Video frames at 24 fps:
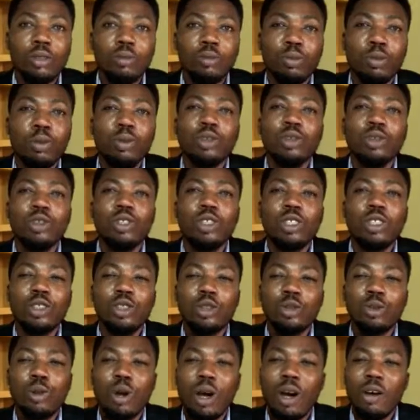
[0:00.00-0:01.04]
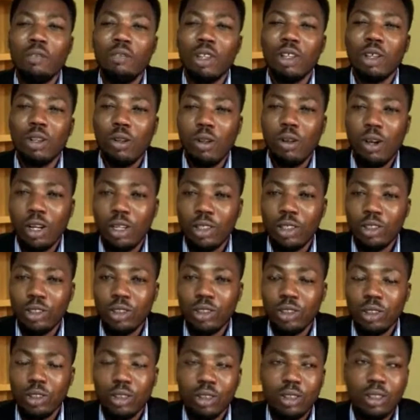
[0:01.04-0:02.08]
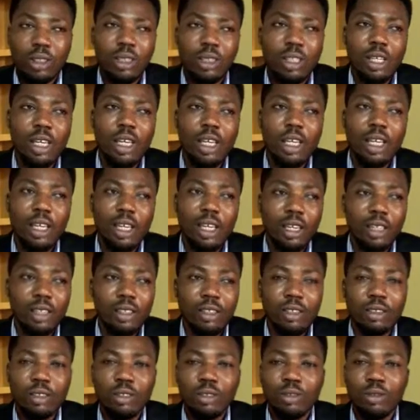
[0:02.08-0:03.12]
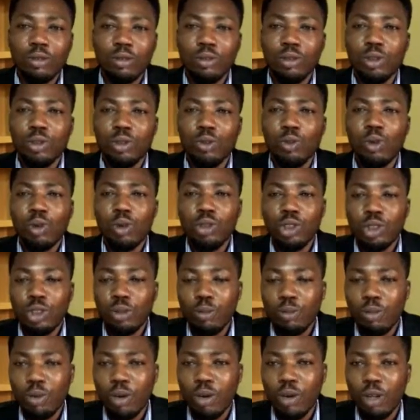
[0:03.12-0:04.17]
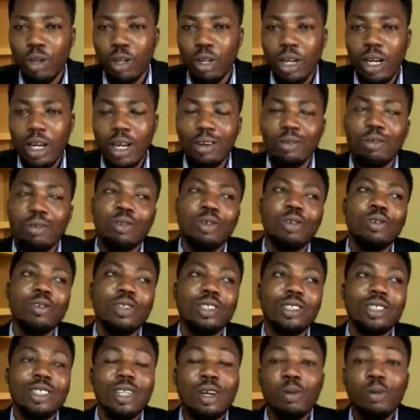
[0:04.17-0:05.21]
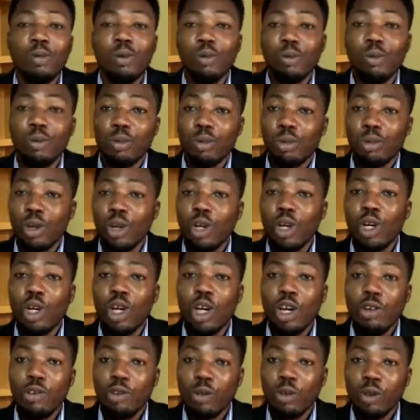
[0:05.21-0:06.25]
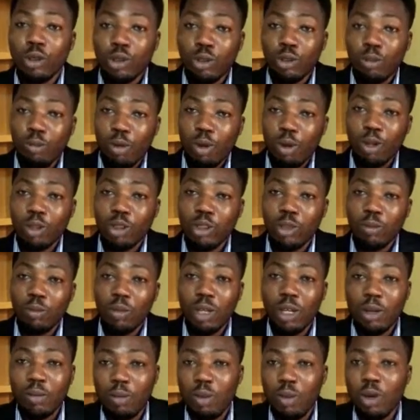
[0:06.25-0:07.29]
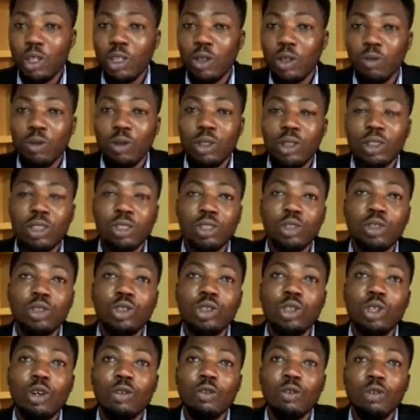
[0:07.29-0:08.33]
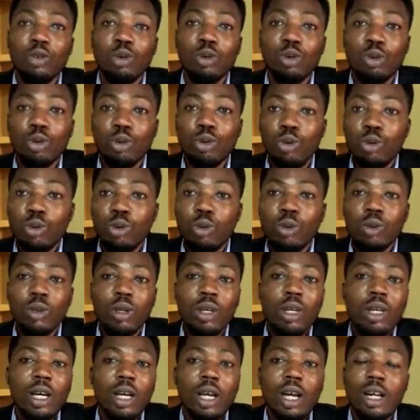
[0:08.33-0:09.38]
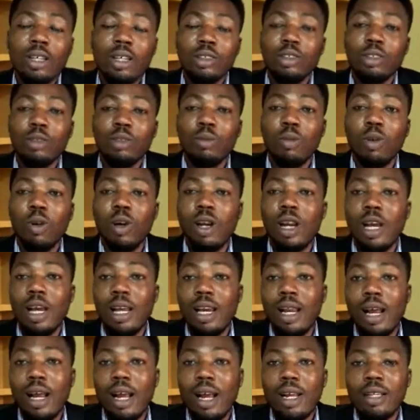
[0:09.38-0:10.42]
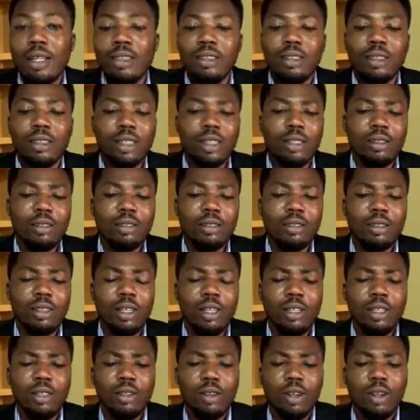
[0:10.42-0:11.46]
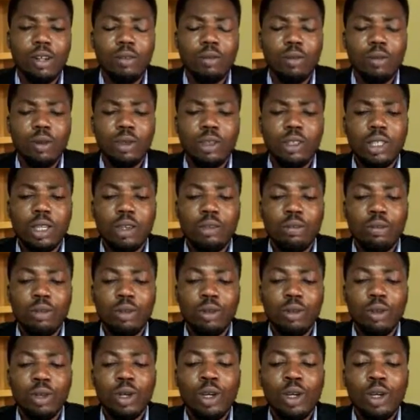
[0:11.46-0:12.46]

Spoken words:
But you need to have the knowledge. Again, if you want to blog, I will always tell people, if you want to blog to make money with the use of Google and some online ads and what have you,